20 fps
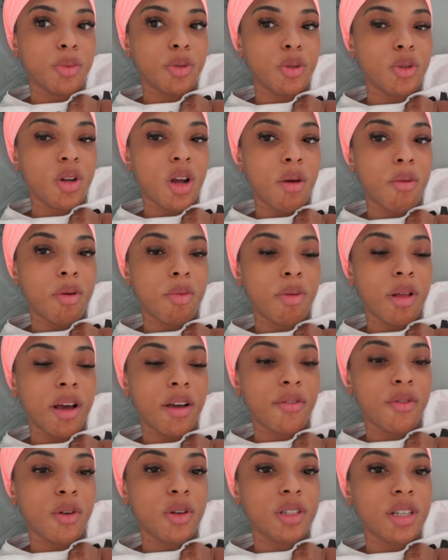So now I'm
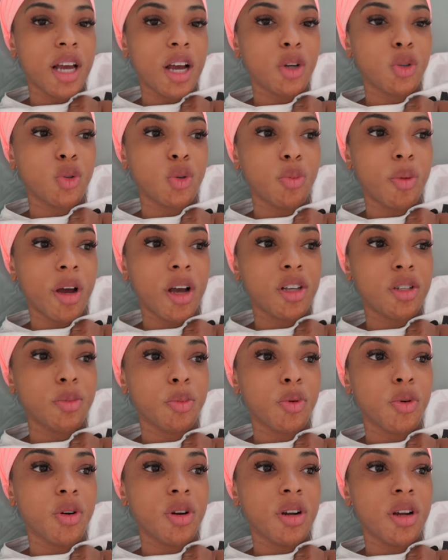applying for his actual
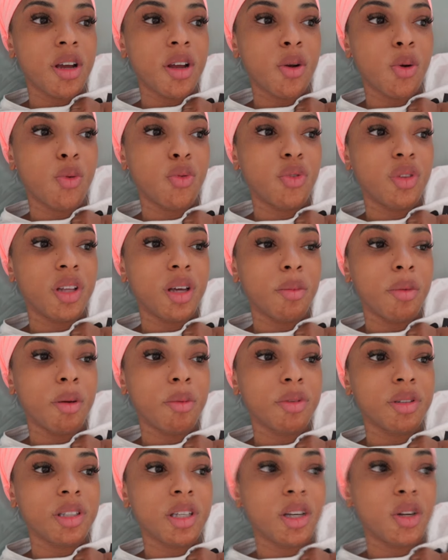passport, and hopefully I'm
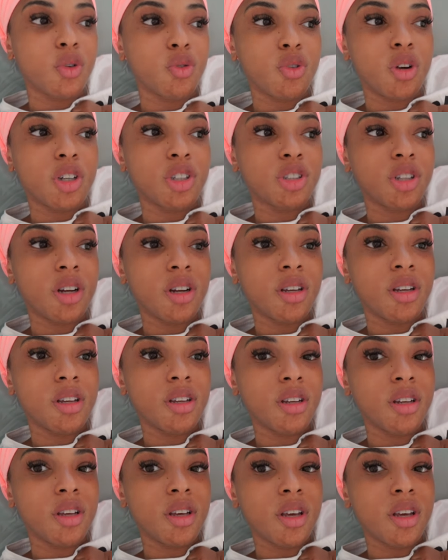able to get a rush on it